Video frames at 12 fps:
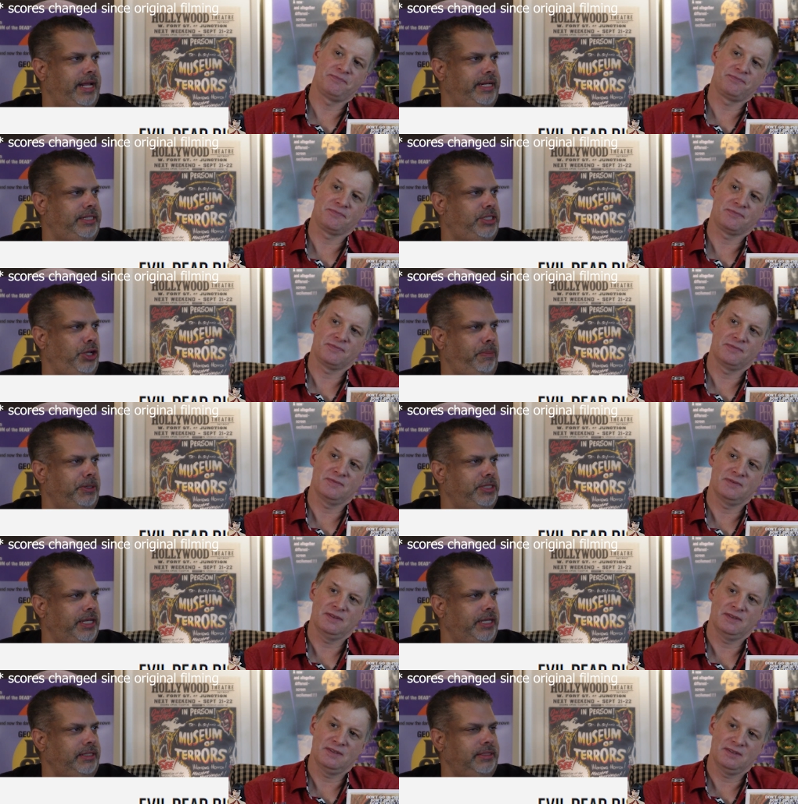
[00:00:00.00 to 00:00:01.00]

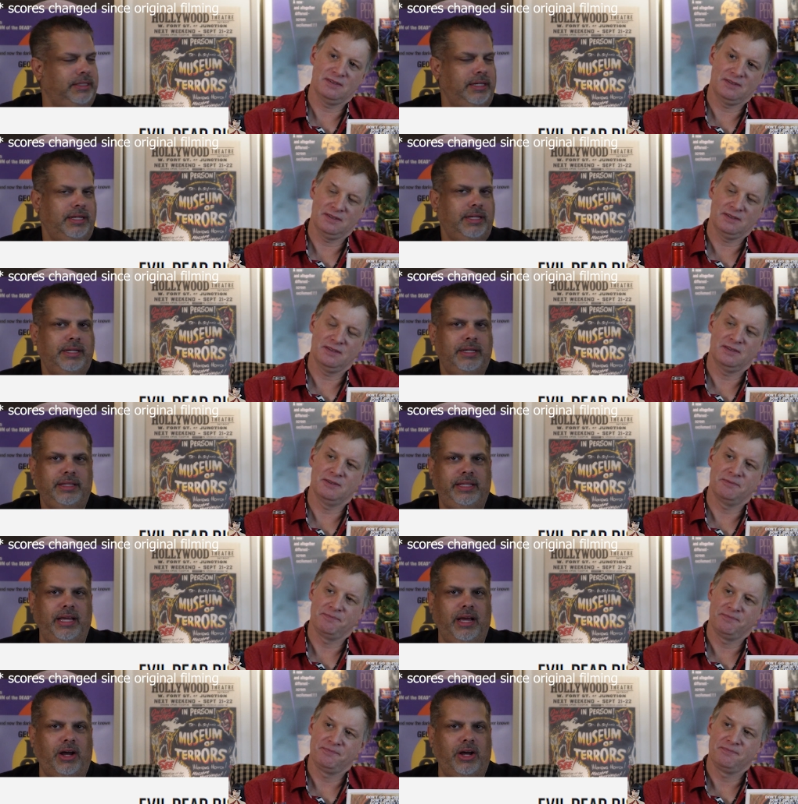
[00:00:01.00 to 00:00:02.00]
Speaker 1: 82%.
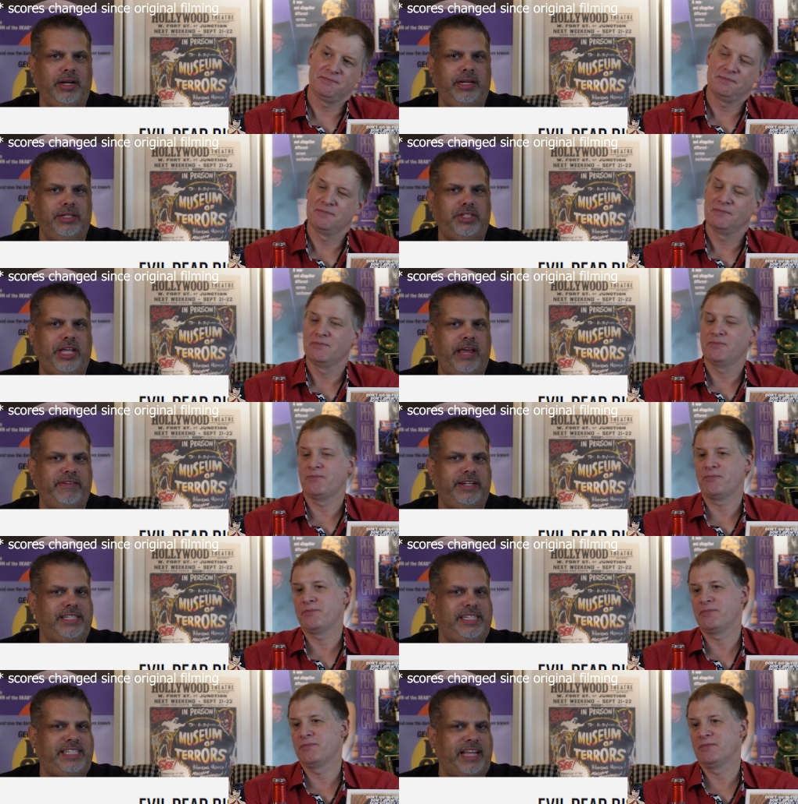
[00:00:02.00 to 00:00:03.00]
The audience gave it
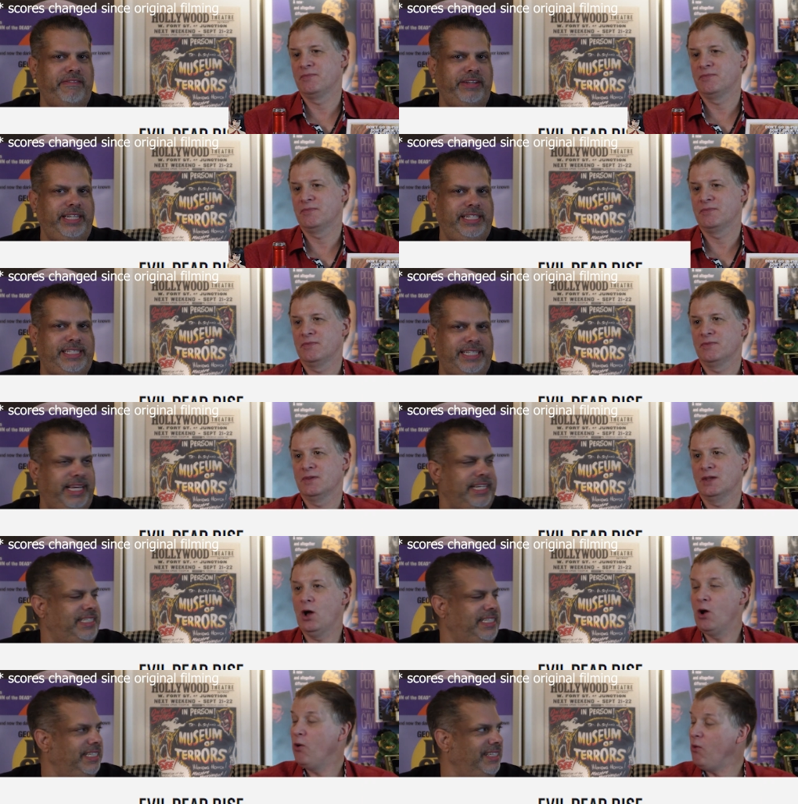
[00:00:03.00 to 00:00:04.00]
a
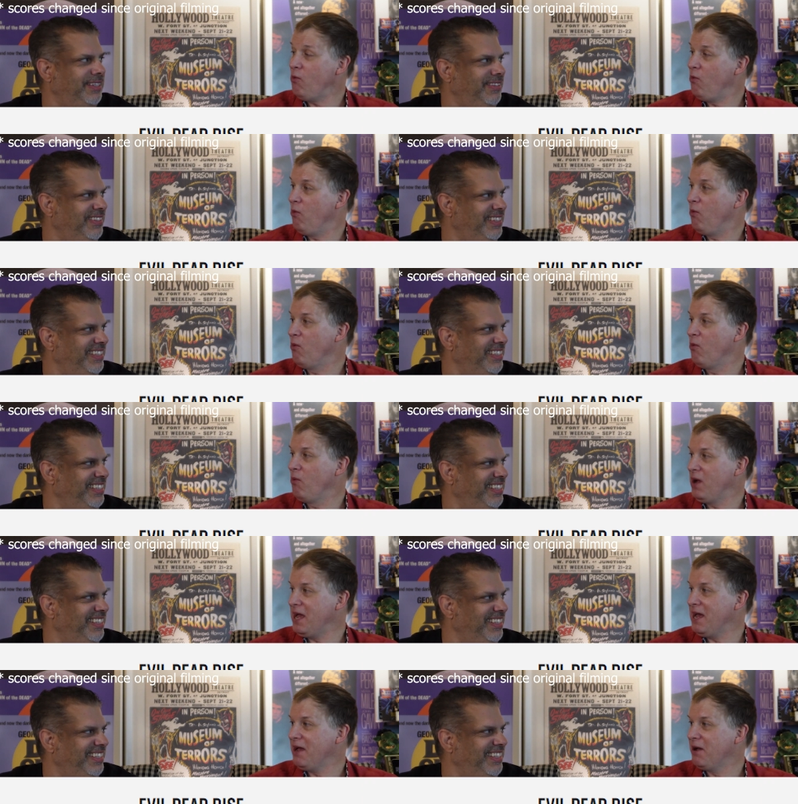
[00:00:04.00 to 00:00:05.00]
76. Oh,
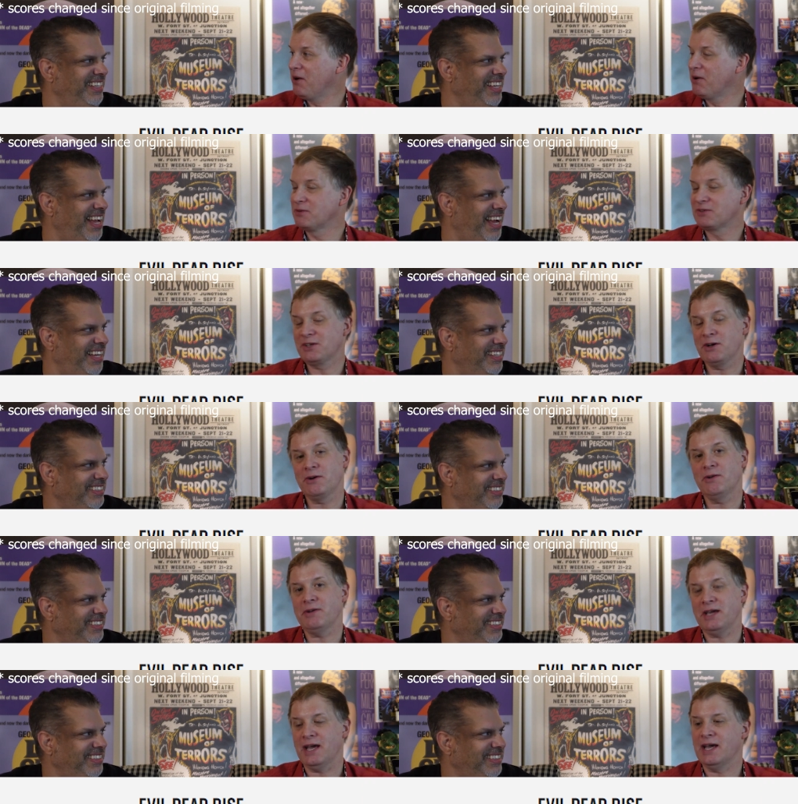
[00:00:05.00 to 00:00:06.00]
wow. Yeah.
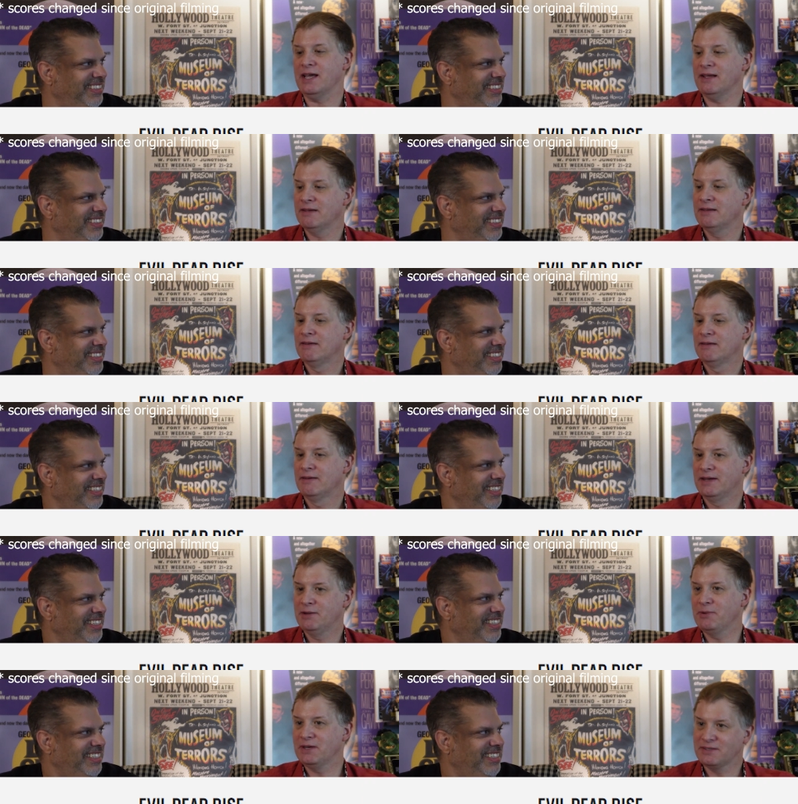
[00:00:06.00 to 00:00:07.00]
So
Speaker 2: okay.
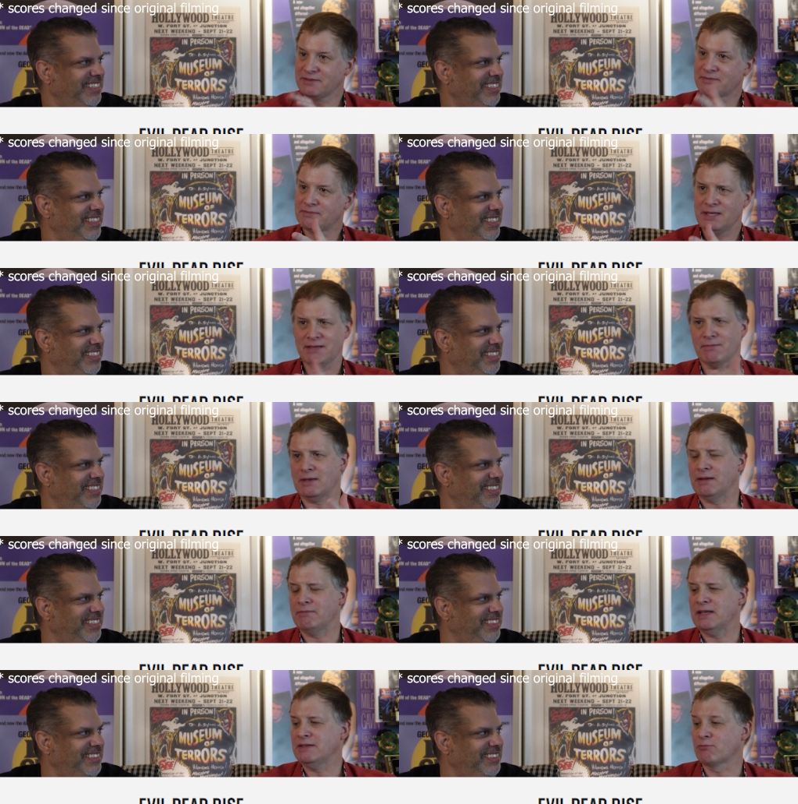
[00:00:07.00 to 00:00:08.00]
It was that
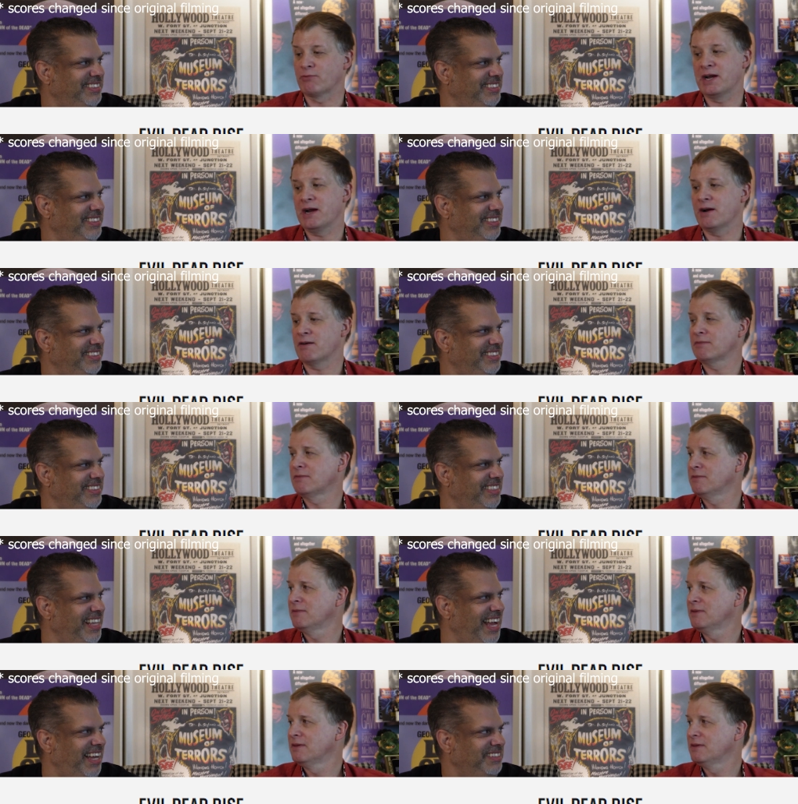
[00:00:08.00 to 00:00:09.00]
that's rare.
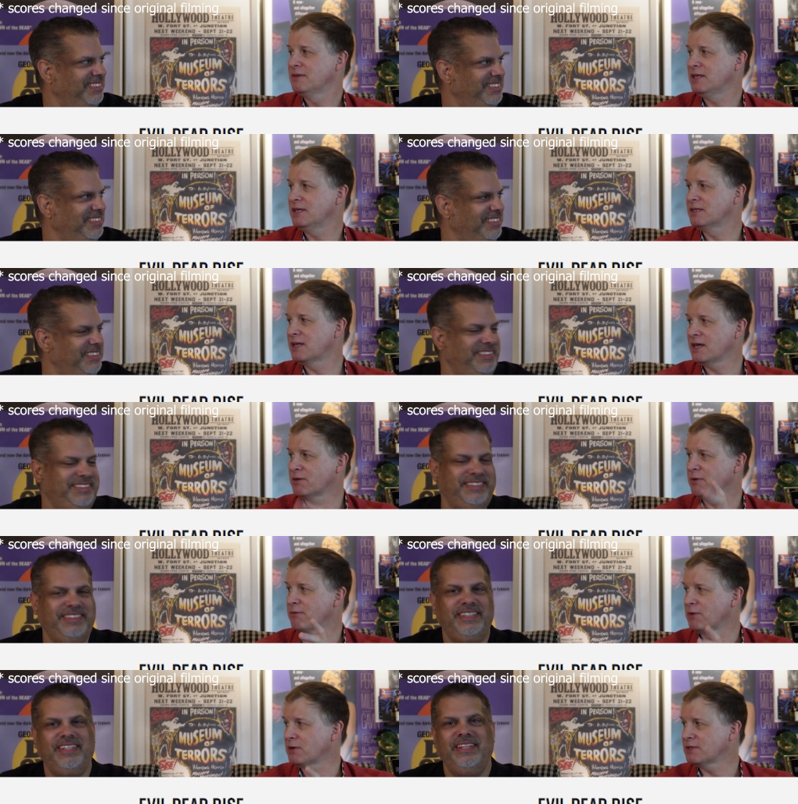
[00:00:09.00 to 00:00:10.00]
Yeah. That it's gone
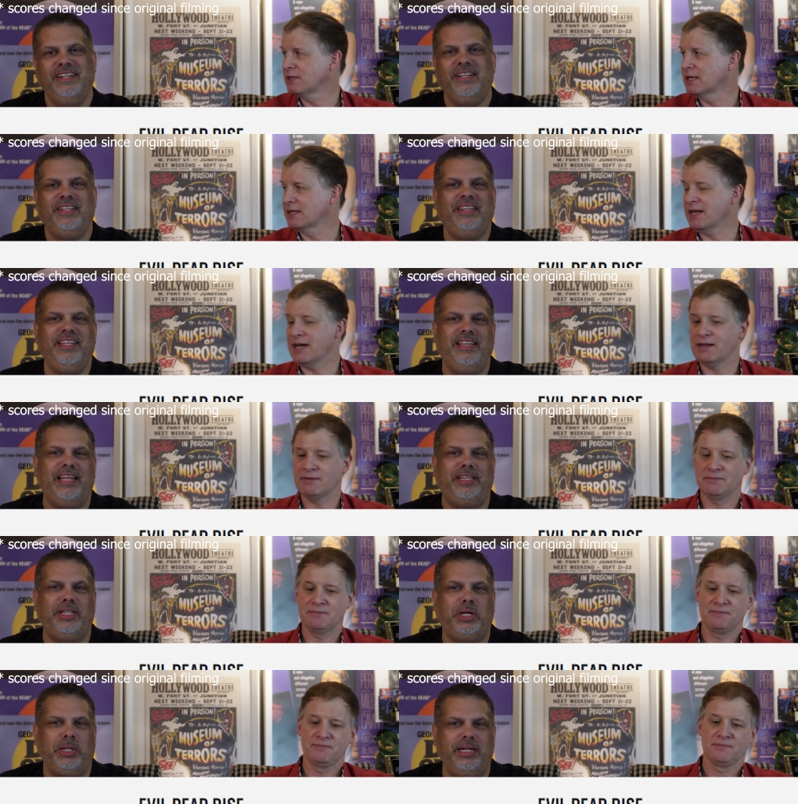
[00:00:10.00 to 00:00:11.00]
reverse like that. You
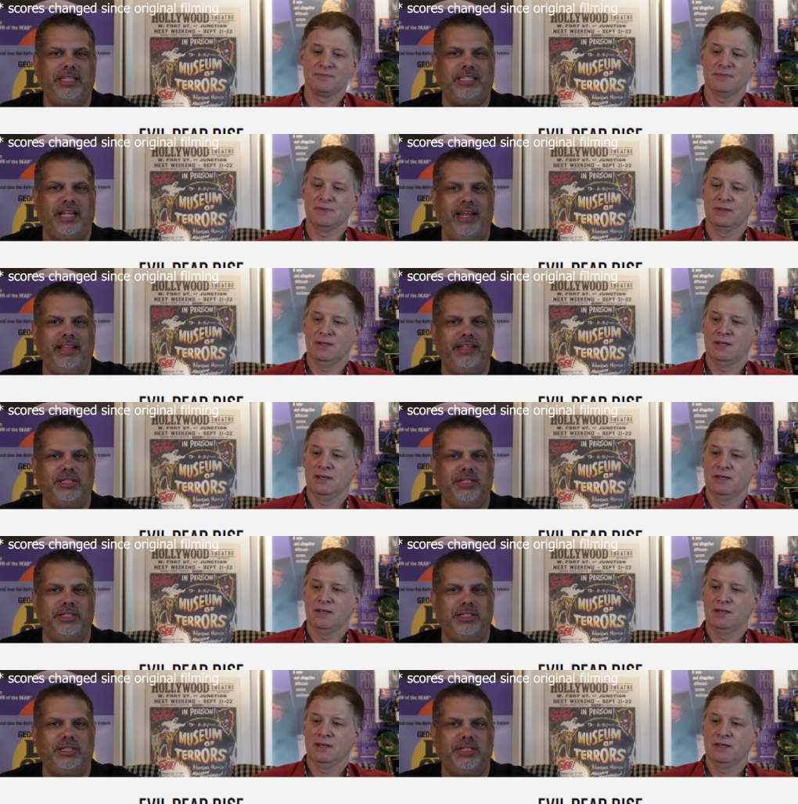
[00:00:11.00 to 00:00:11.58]
Speaker 1: thought the critics liked